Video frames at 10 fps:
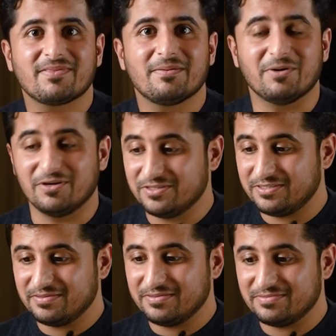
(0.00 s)
because
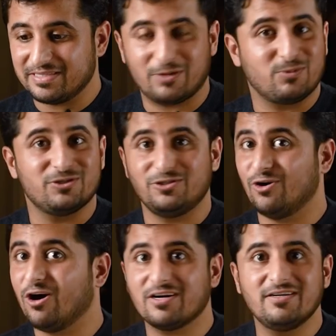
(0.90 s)
that was
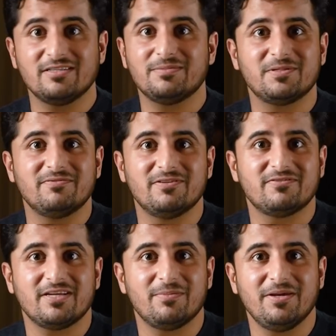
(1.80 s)
not under the purview of
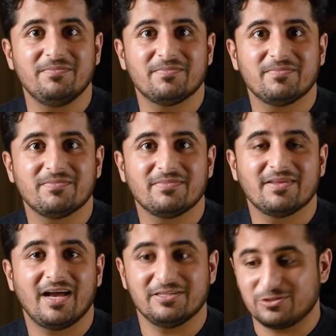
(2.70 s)
SEBI,
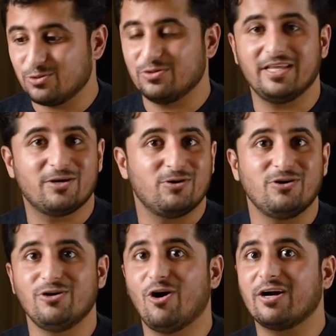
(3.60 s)
and so they could
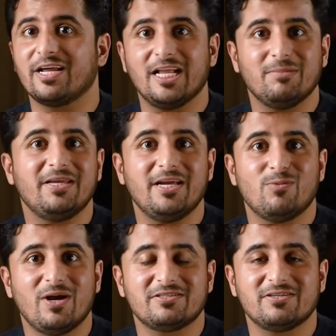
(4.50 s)
not help the
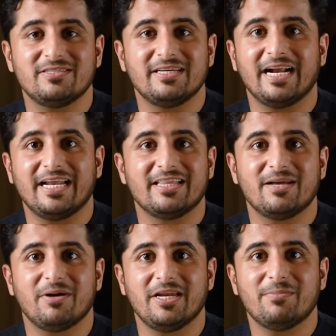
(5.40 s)
investors in getting their
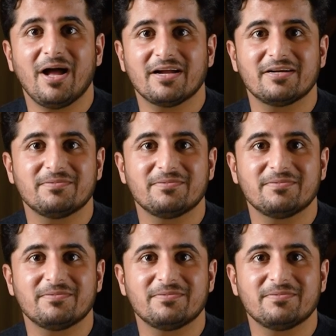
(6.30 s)
money back.